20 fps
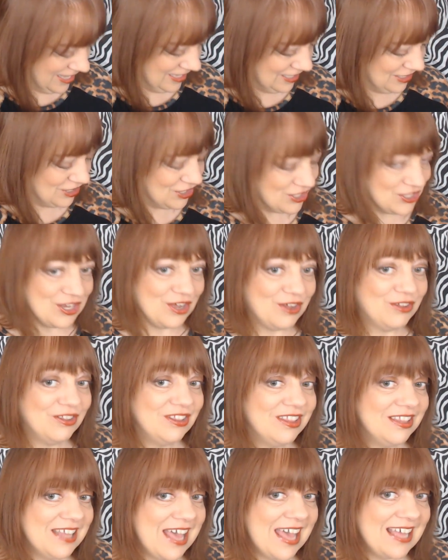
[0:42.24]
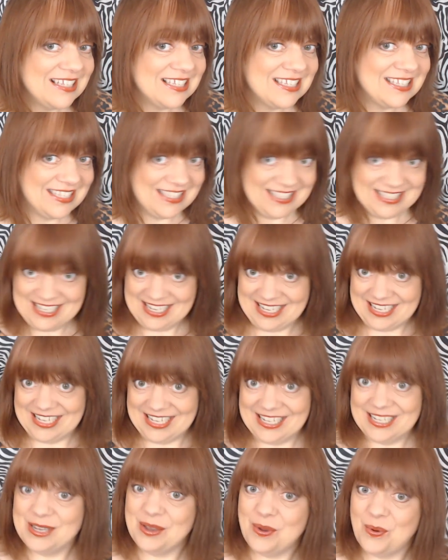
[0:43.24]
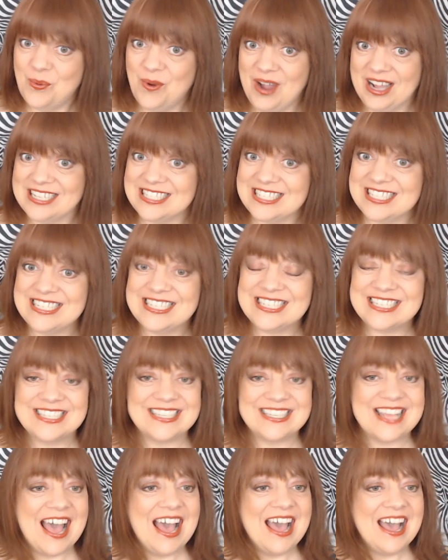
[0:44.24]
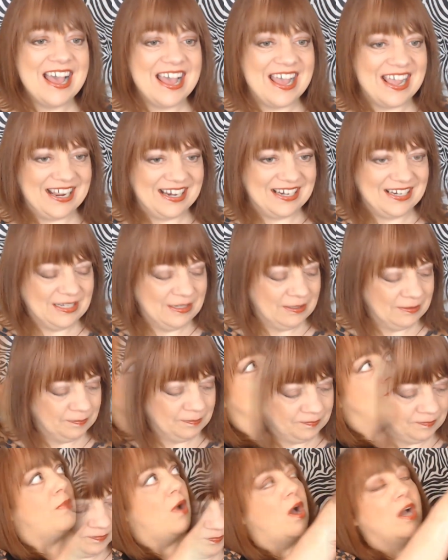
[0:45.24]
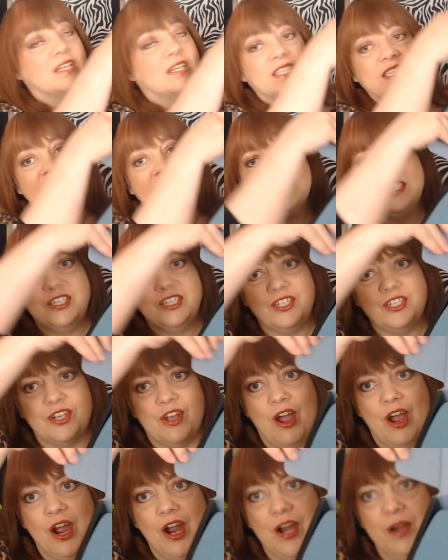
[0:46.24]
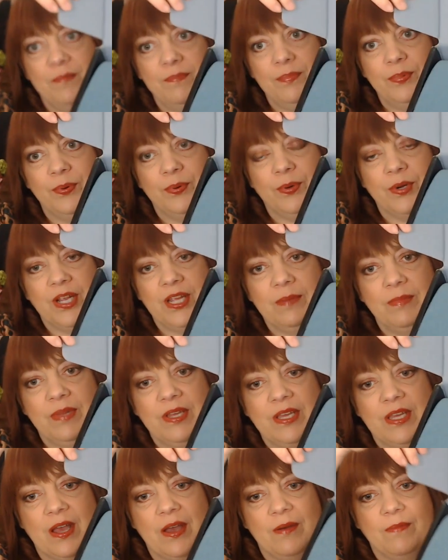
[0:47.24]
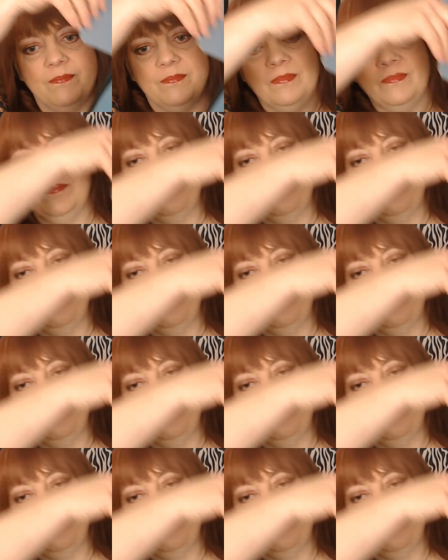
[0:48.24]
So let's see what's inside. Boxy Charm Premium.